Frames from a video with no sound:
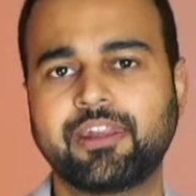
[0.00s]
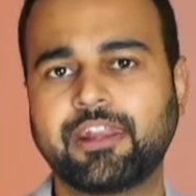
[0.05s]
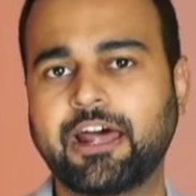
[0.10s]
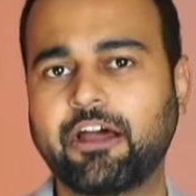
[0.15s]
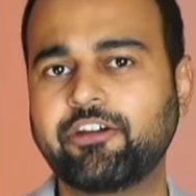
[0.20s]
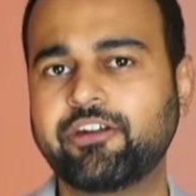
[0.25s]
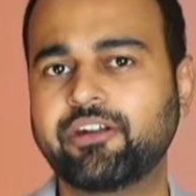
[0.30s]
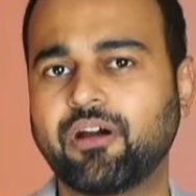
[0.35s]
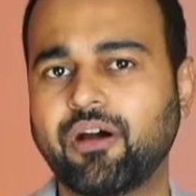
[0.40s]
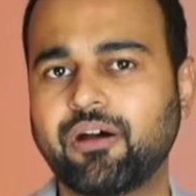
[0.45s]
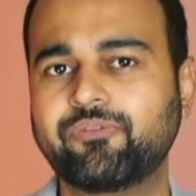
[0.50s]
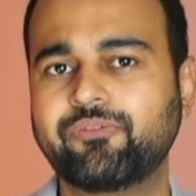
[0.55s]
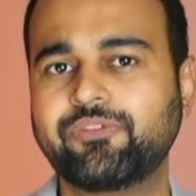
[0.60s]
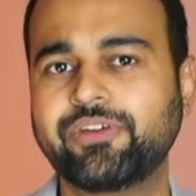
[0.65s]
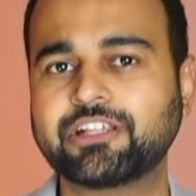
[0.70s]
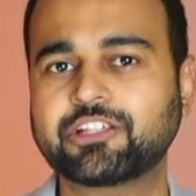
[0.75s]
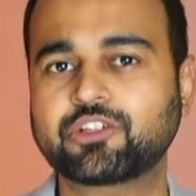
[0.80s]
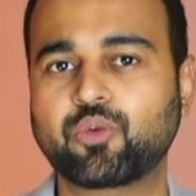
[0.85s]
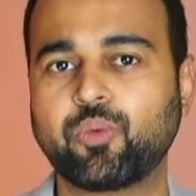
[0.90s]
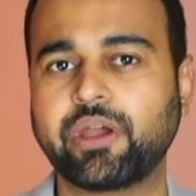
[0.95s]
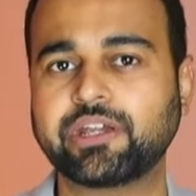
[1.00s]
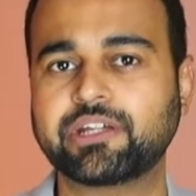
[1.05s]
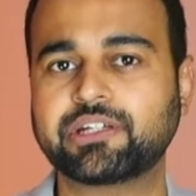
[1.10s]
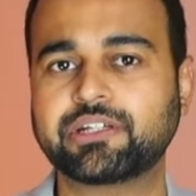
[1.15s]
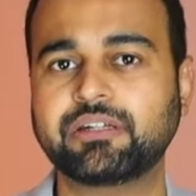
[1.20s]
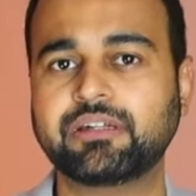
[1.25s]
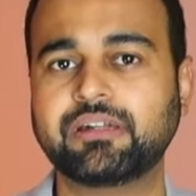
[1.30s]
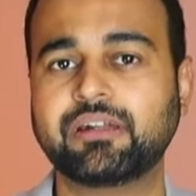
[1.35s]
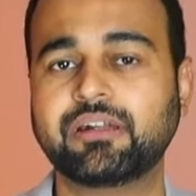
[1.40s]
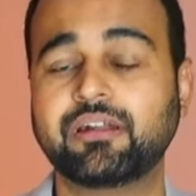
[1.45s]
Now, an obvious
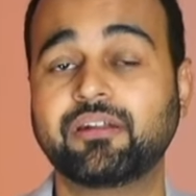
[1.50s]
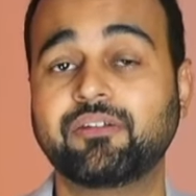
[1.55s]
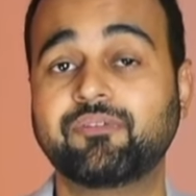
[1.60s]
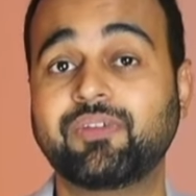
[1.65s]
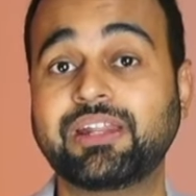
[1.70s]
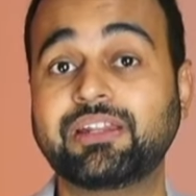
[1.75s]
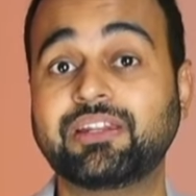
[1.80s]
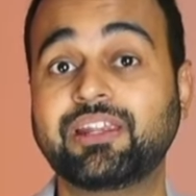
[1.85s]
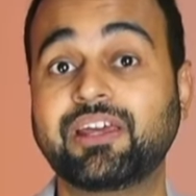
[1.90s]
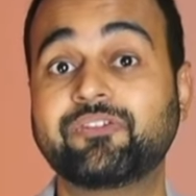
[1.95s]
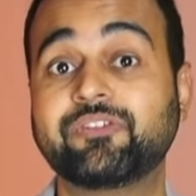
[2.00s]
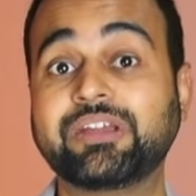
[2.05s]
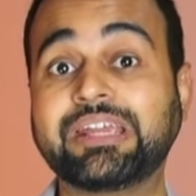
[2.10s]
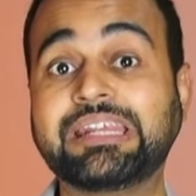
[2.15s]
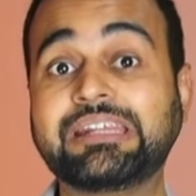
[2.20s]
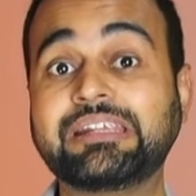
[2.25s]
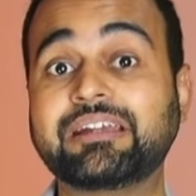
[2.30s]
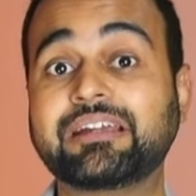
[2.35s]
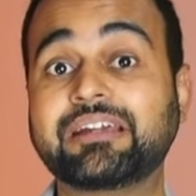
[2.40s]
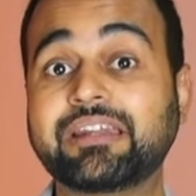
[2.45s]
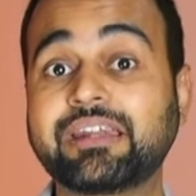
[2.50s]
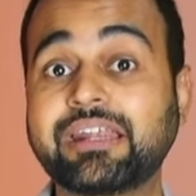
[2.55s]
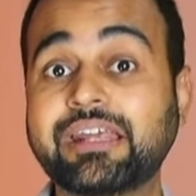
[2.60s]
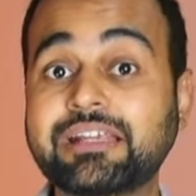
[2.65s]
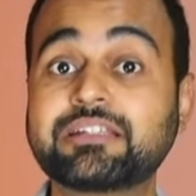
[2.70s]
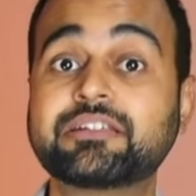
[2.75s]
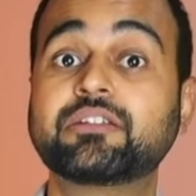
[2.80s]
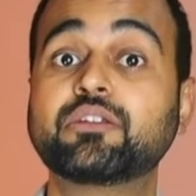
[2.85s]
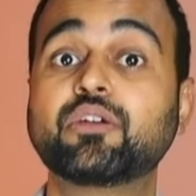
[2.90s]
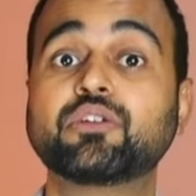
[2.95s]
question: when they've
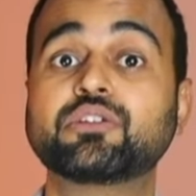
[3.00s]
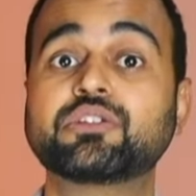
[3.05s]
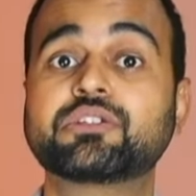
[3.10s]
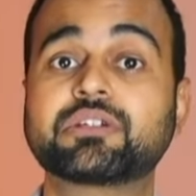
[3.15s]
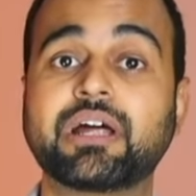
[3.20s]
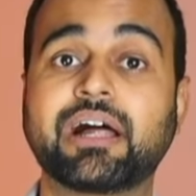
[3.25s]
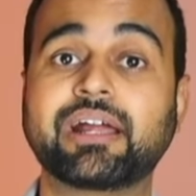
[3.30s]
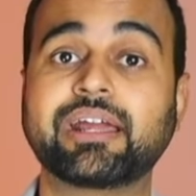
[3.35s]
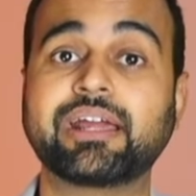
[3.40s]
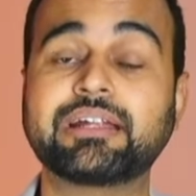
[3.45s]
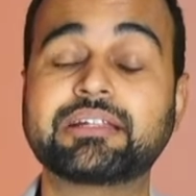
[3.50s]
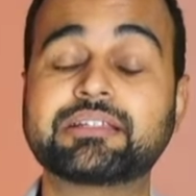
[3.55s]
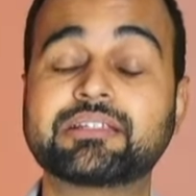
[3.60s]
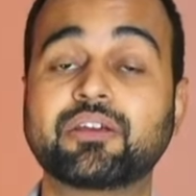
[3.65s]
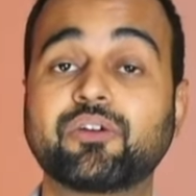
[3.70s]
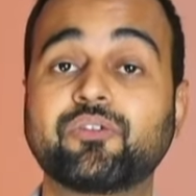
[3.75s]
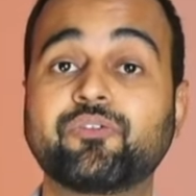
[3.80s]
increased those targets,